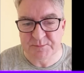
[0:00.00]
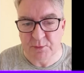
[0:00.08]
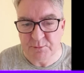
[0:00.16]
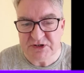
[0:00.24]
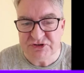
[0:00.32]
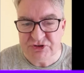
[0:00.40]
But
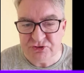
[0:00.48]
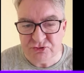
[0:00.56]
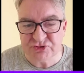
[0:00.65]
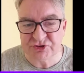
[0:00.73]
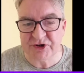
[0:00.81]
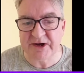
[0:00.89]
we
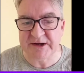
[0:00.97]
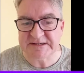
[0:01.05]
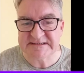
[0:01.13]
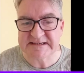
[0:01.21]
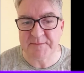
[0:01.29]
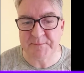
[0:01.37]
do try
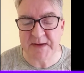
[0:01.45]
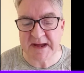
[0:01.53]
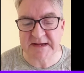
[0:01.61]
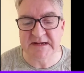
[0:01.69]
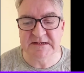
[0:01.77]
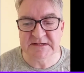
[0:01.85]
to get back